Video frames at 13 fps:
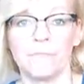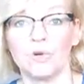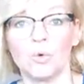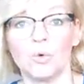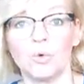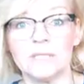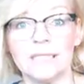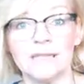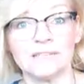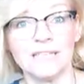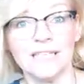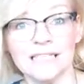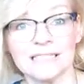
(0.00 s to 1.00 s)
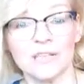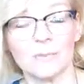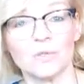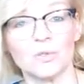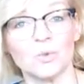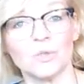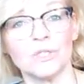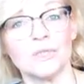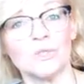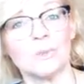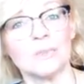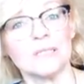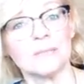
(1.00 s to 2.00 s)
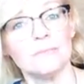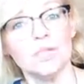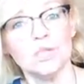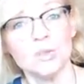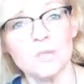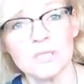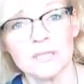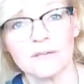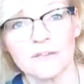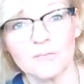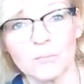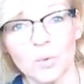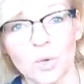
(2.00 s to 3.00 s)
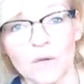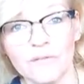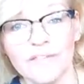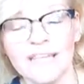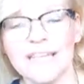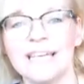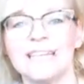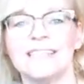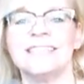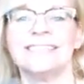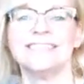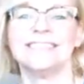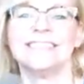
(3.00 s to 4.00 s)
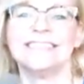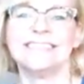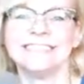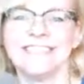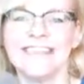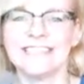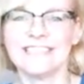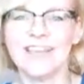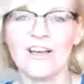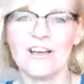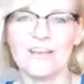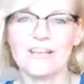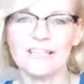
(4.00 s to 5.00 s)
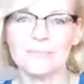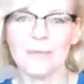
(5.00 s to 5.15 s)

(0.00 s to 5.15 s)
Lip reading: recording that for next time and talking to you about some new stuff I bought over here. Thanks guys,